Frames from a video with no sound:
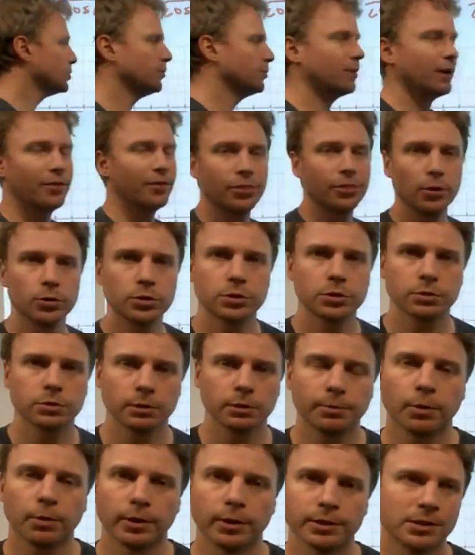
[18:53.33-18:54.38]
those 3
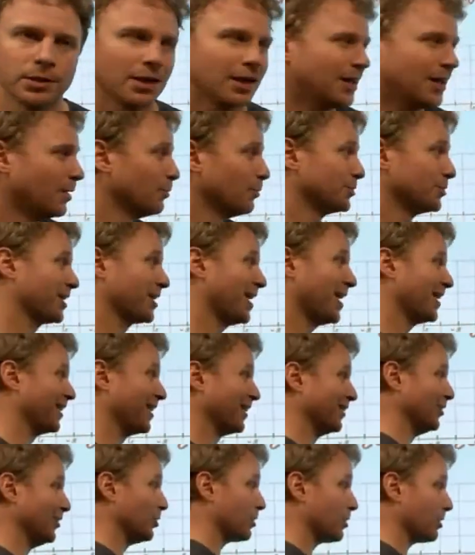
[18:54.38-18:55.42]
points, which kind of
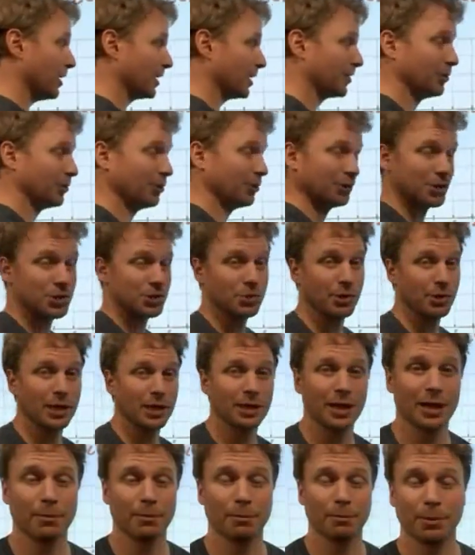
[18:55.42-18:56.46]
look like they're in a straight
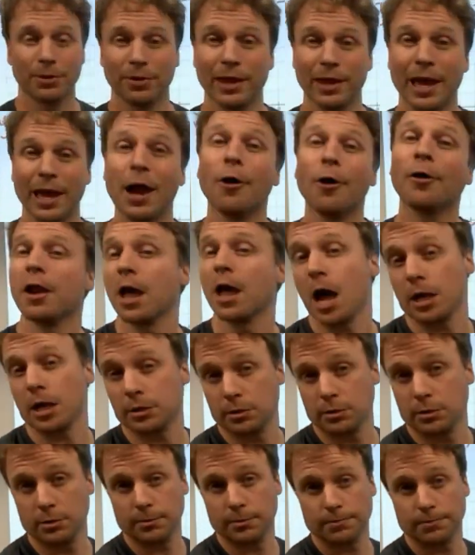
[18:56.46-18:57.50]
line, but they are not,
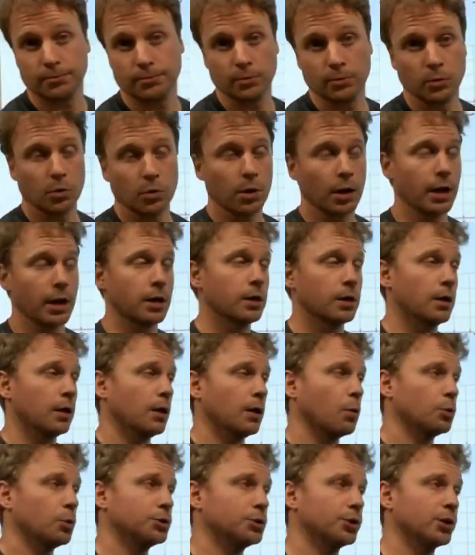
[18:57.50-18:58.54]
okay?
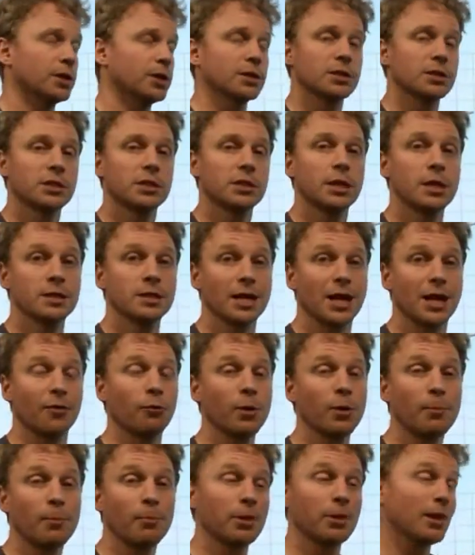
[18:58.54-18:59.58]
What you're going to see is that if we
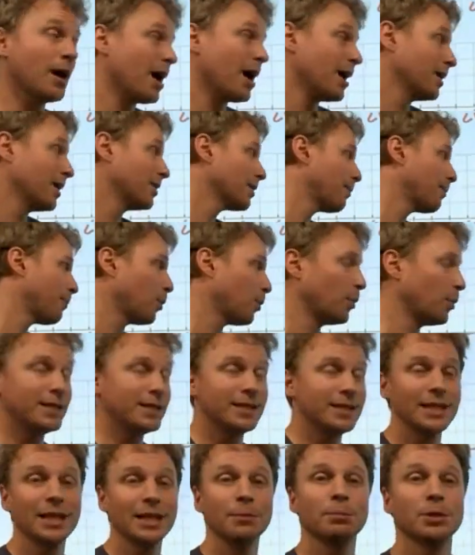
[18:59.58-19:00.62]
plotted the points
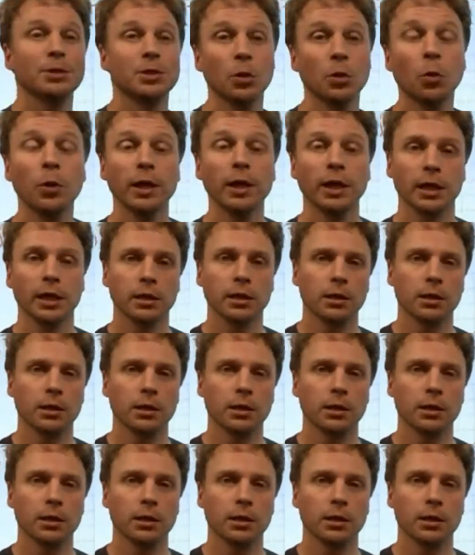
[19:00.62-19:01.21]
in between,